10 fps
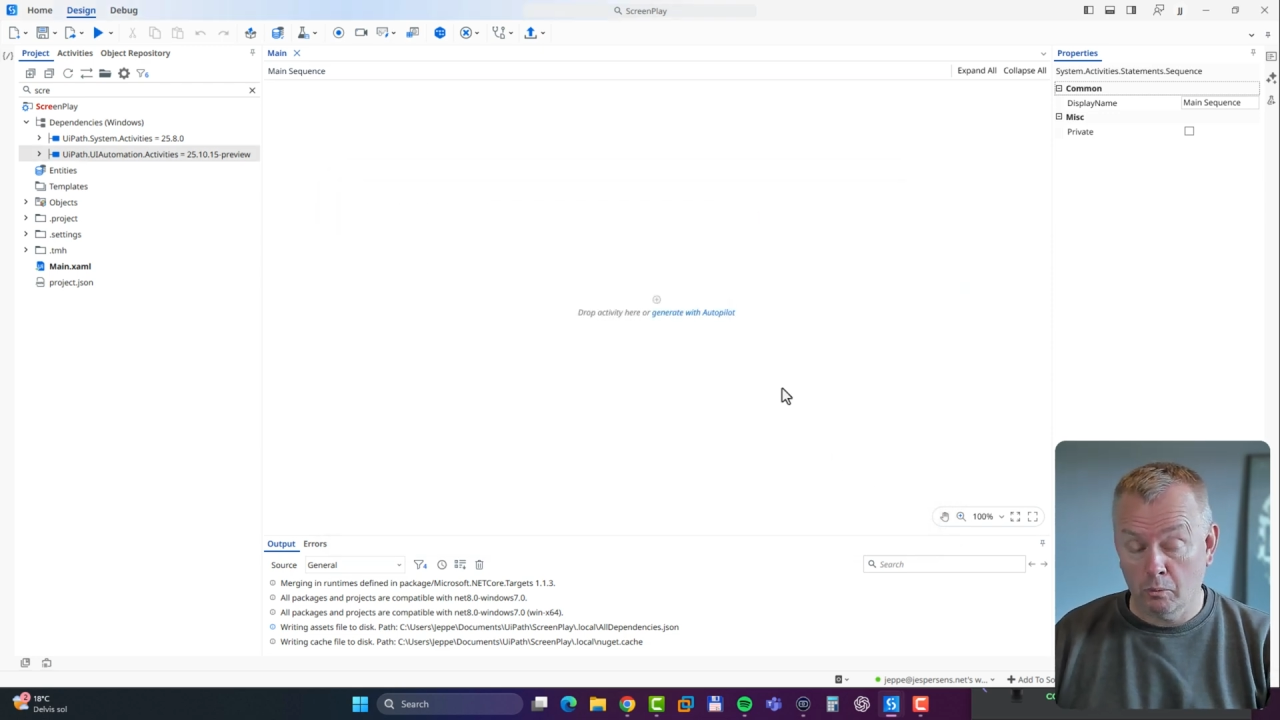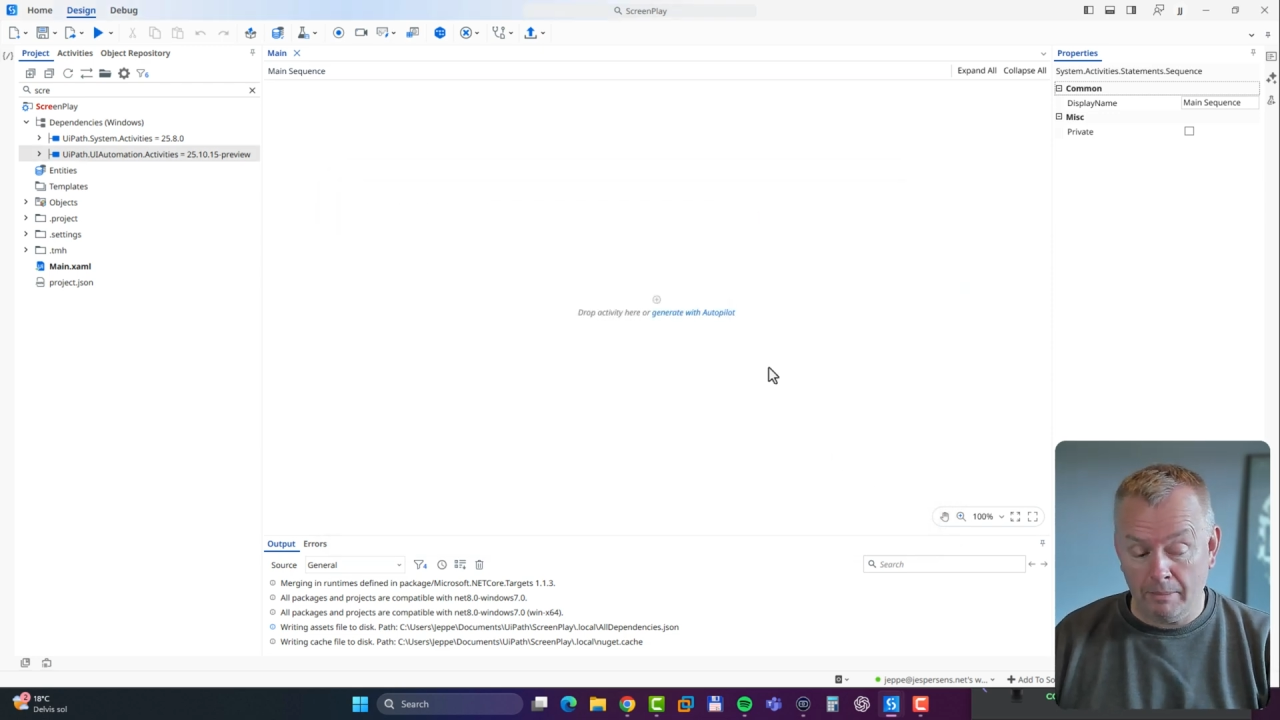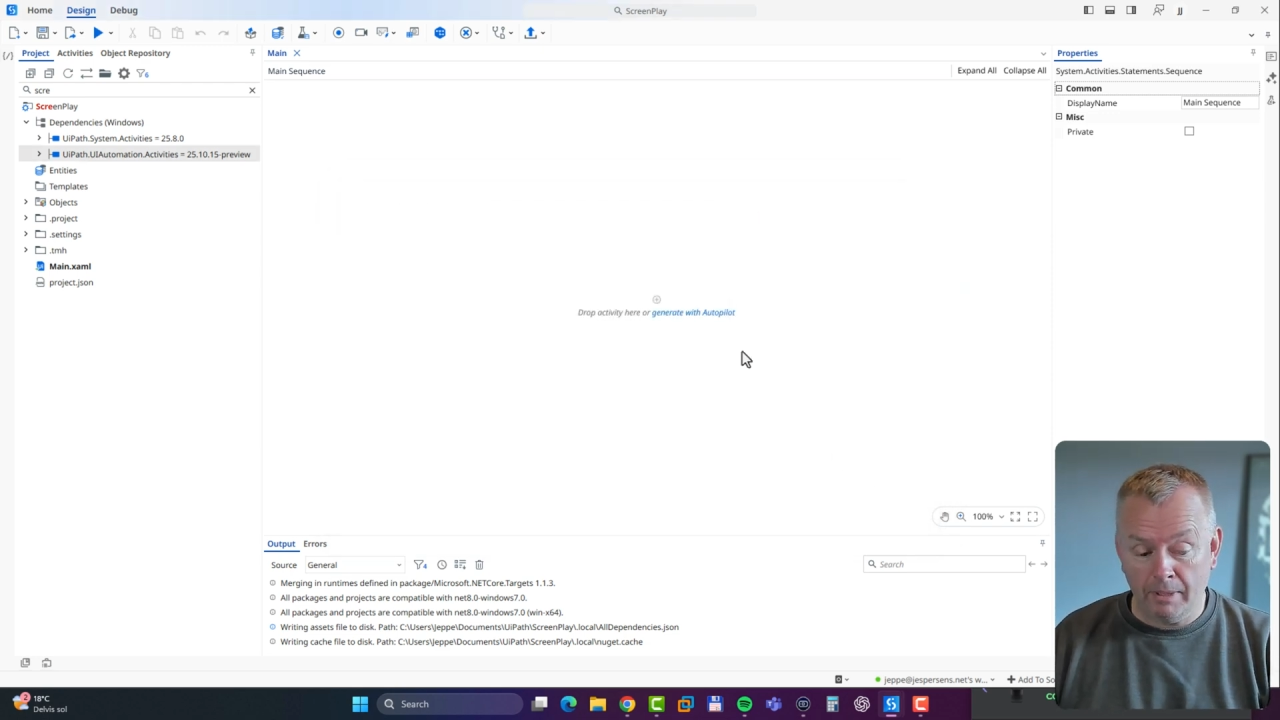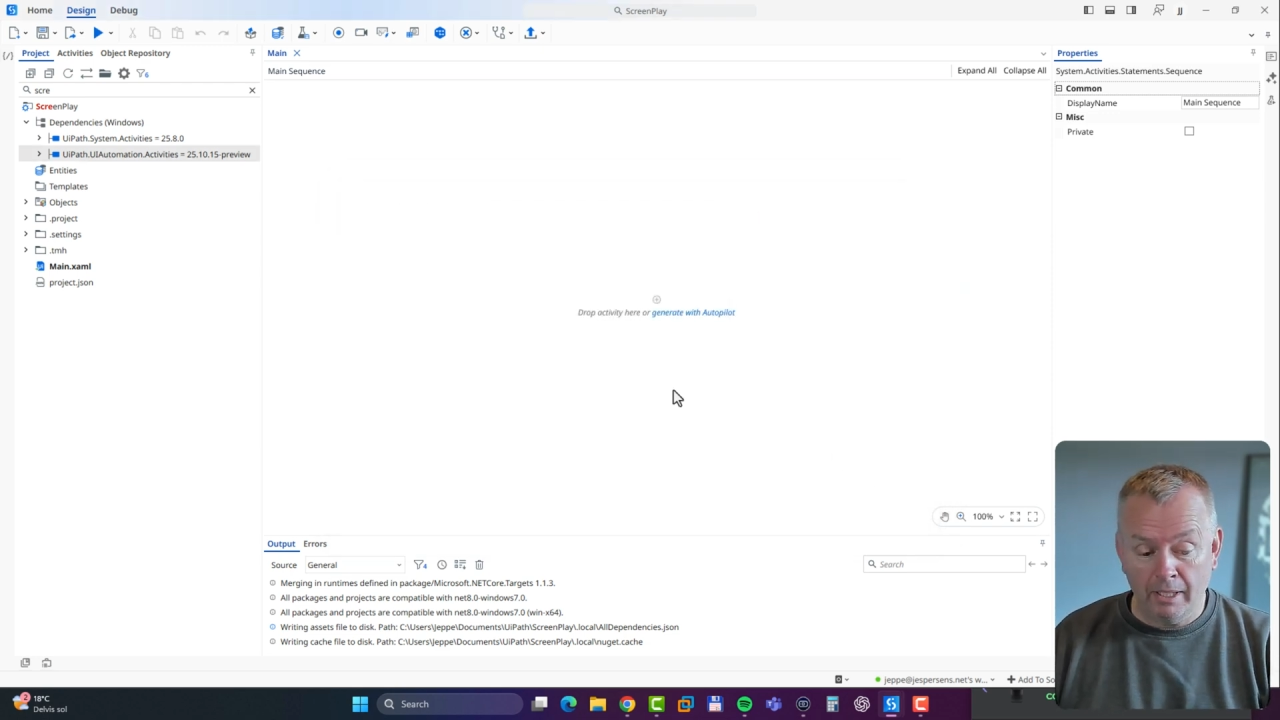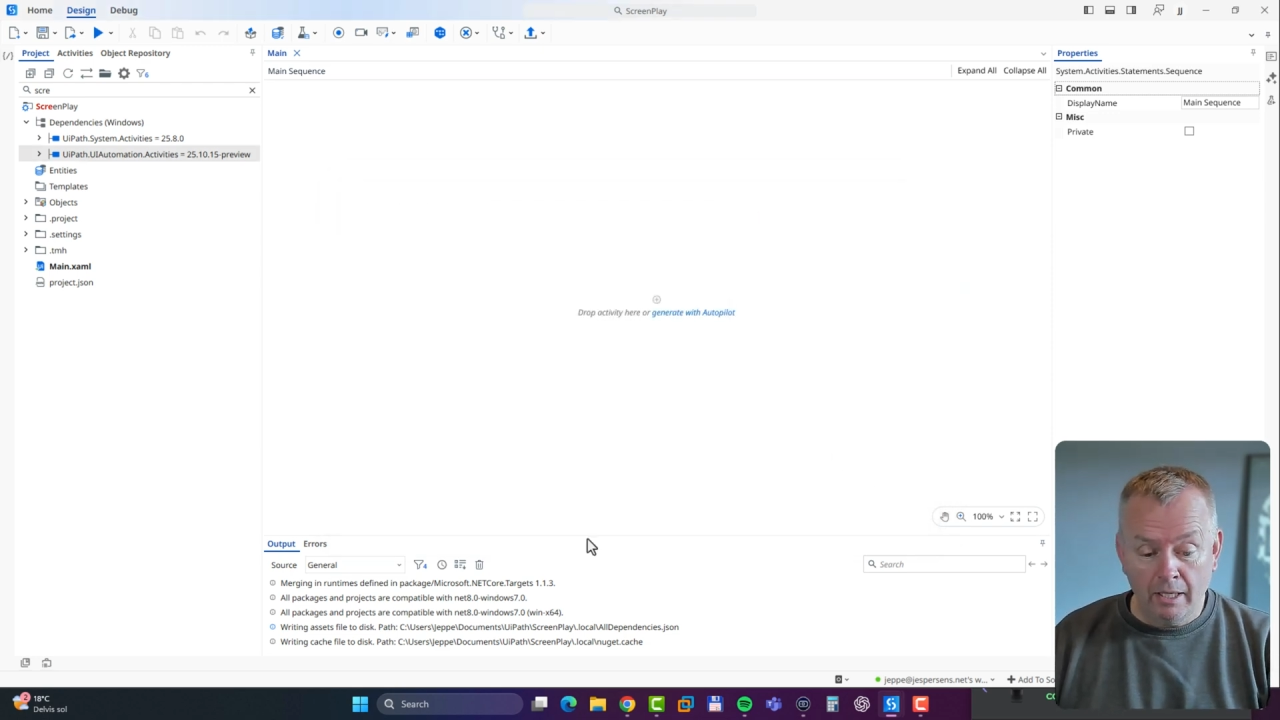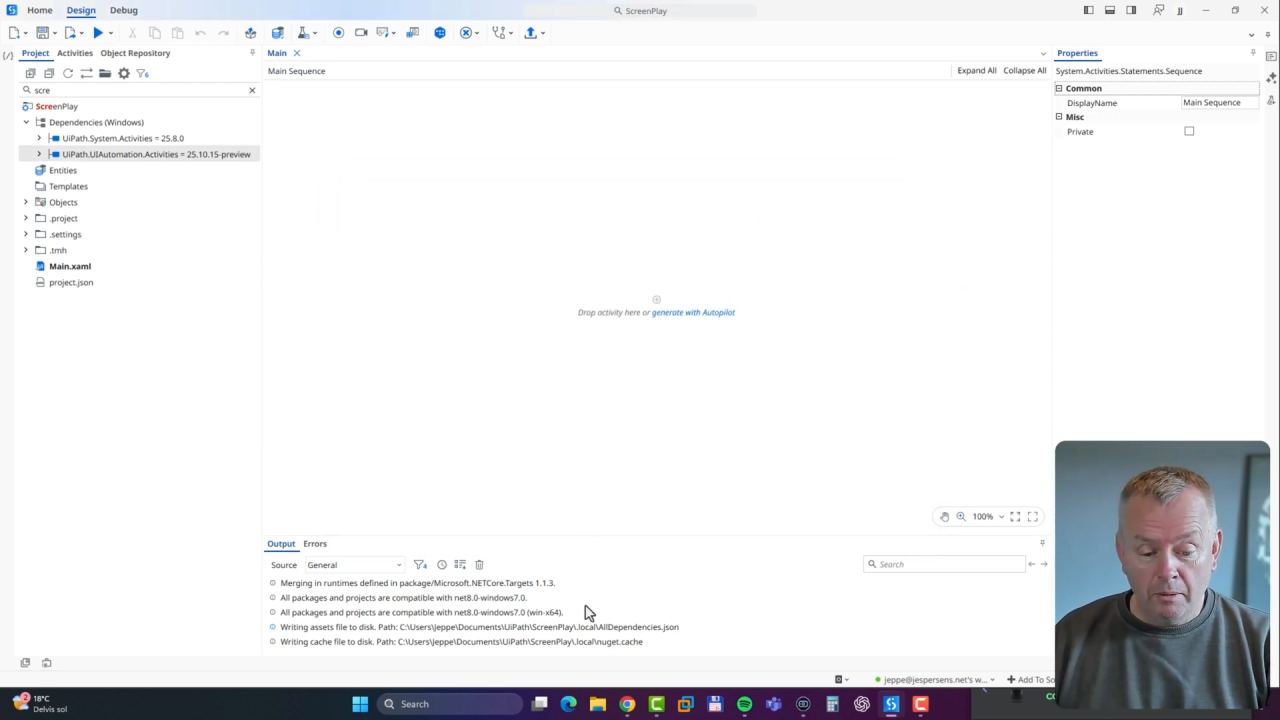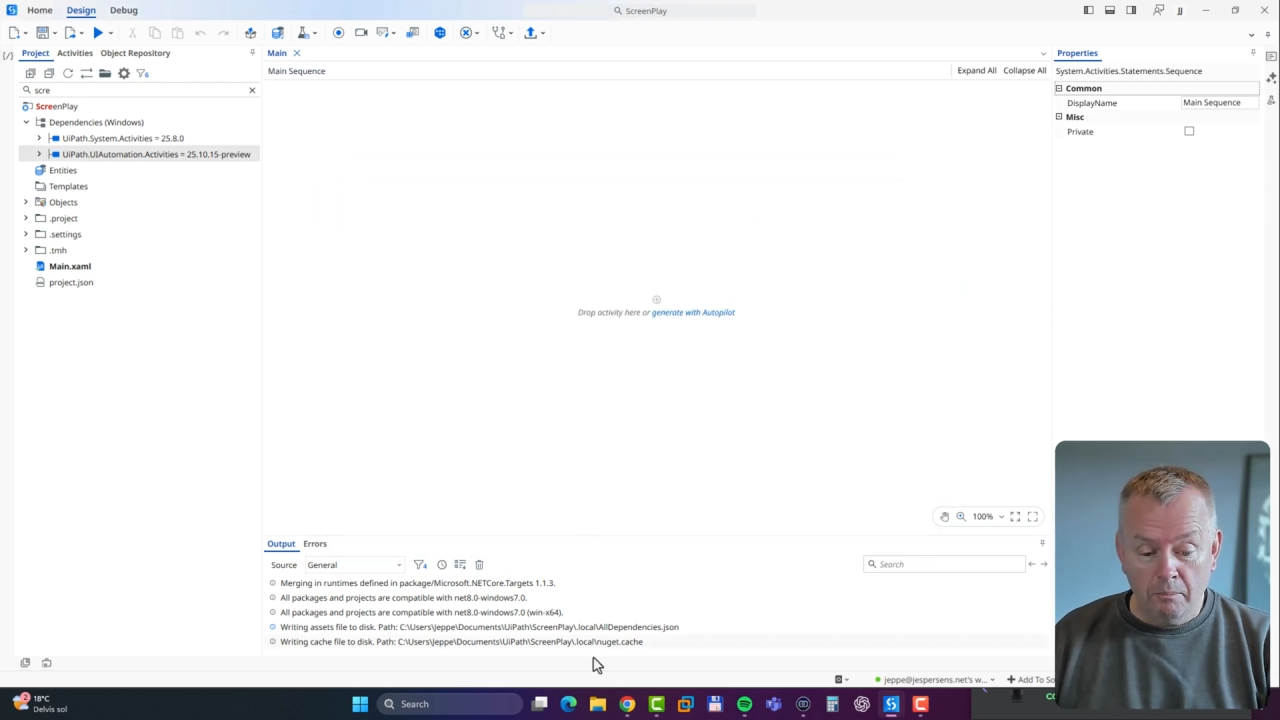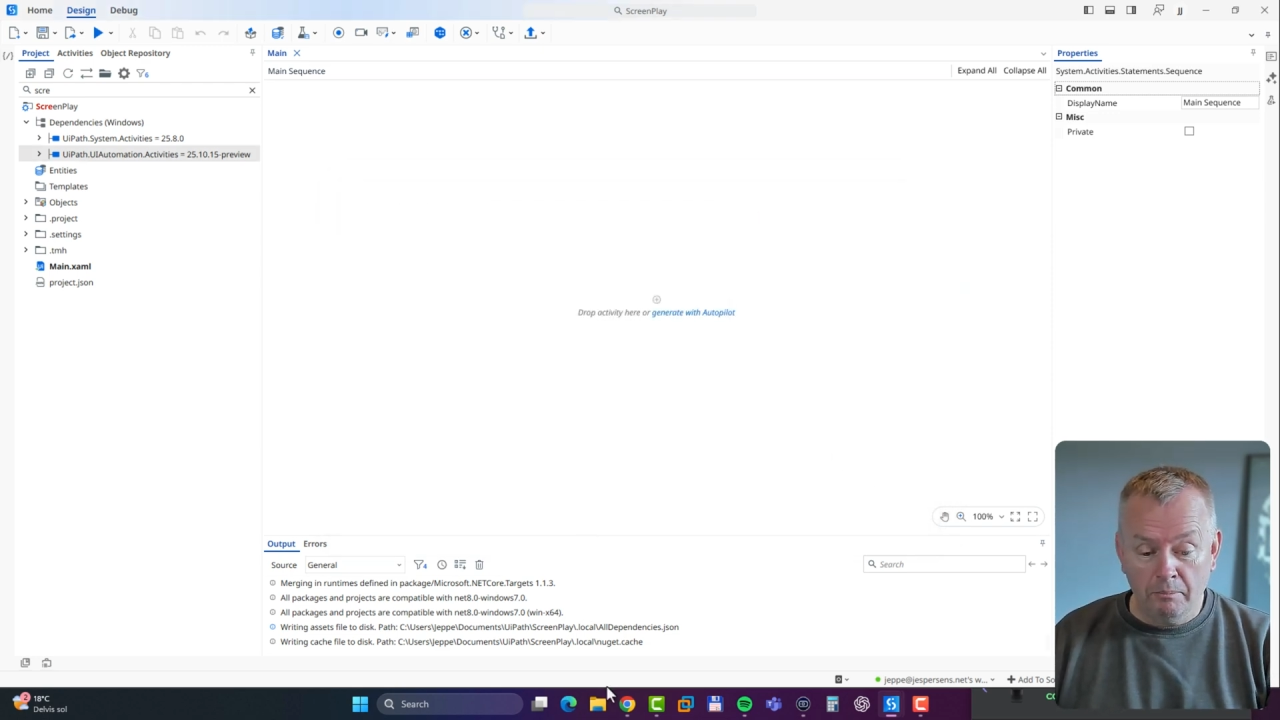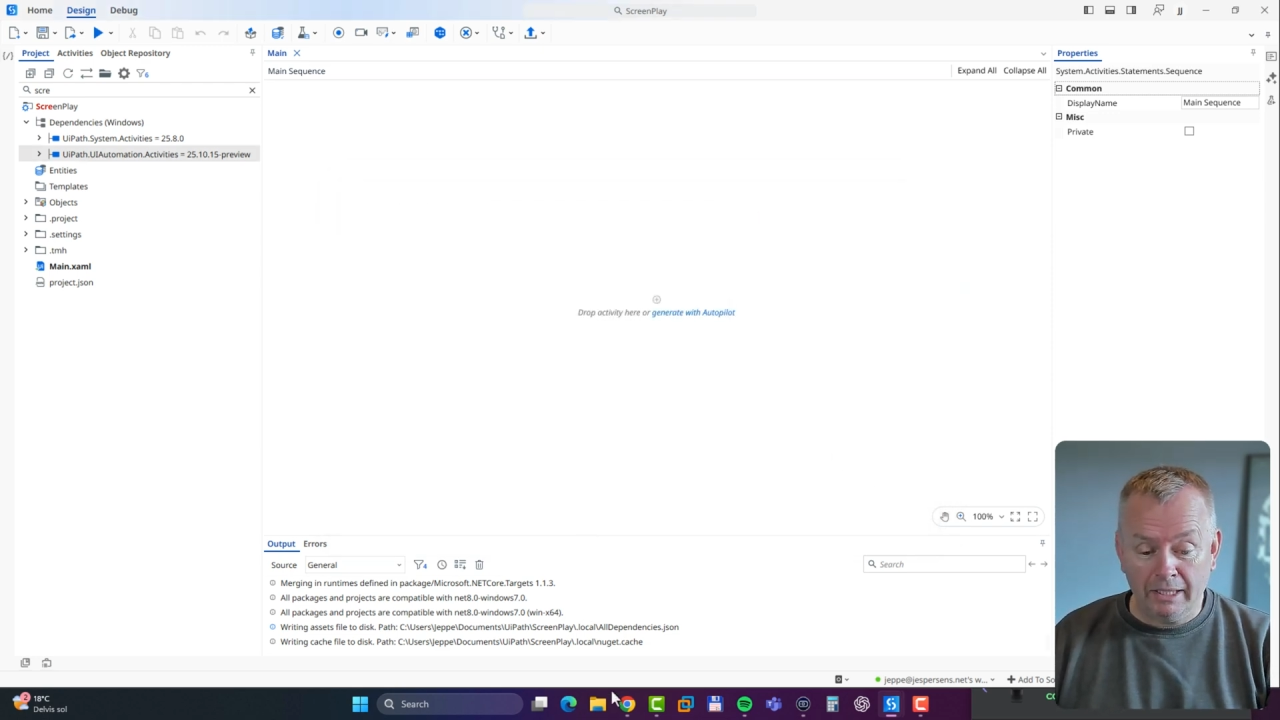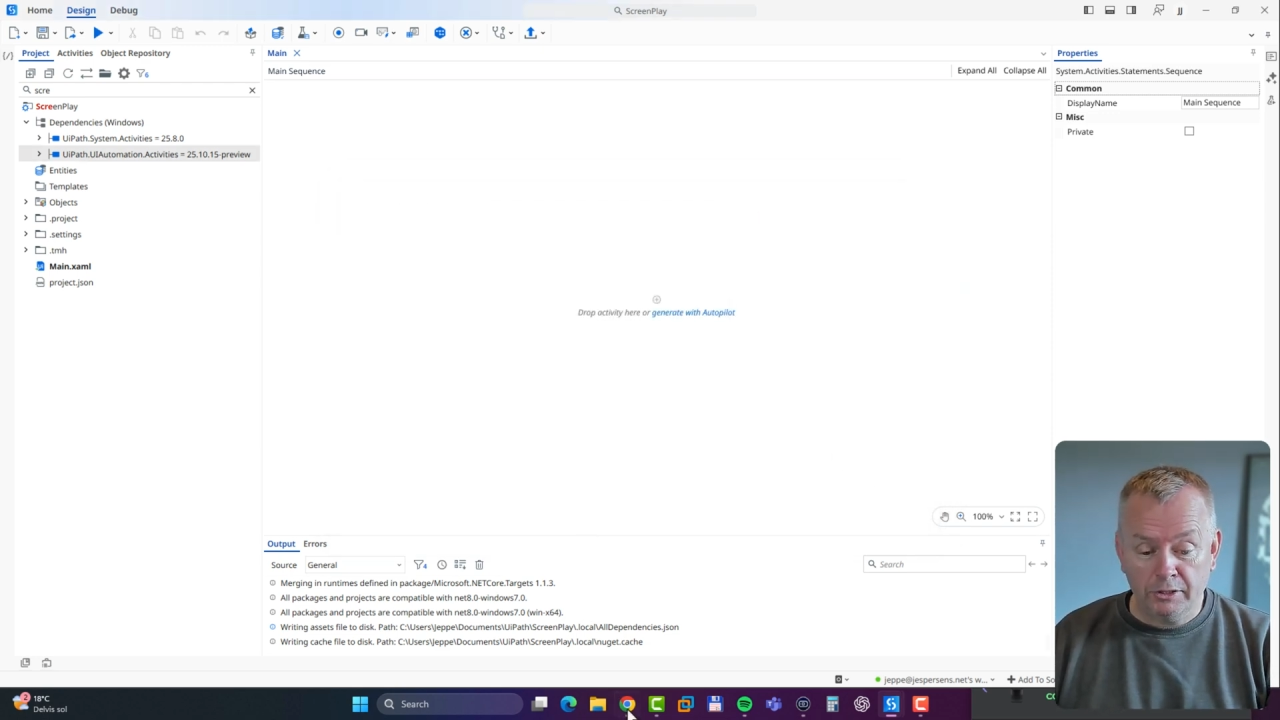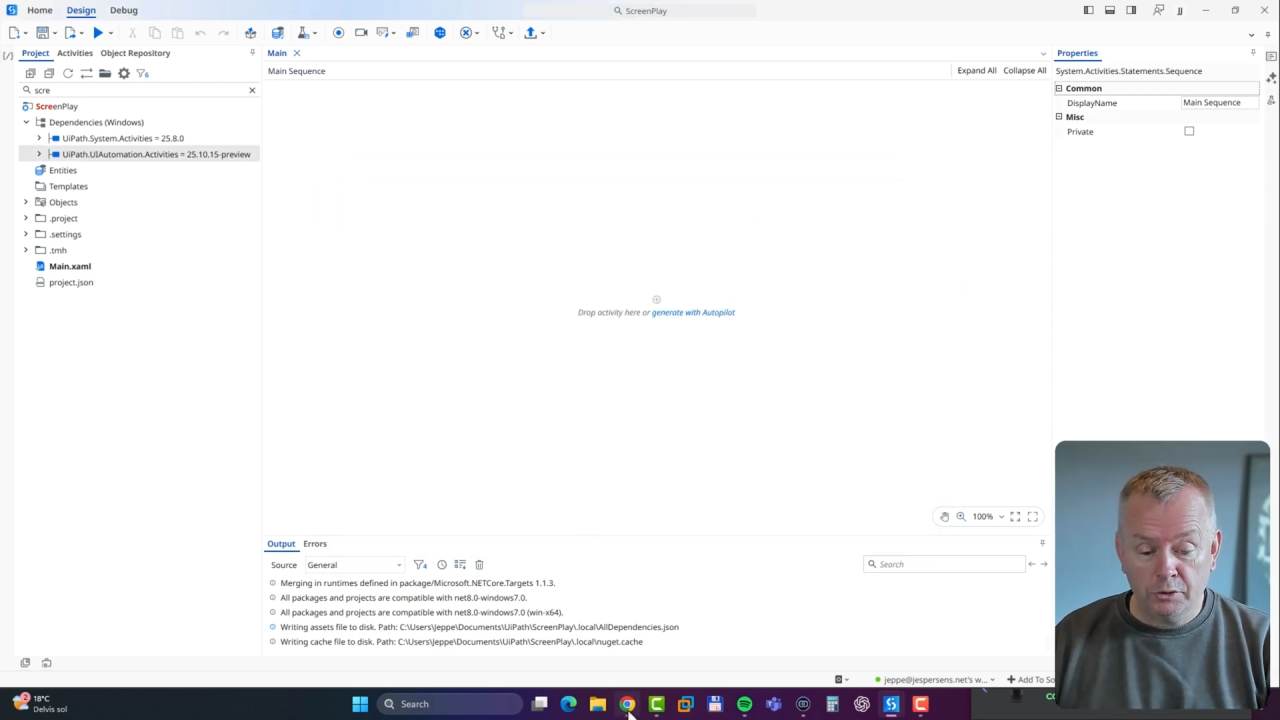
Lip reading: Web, make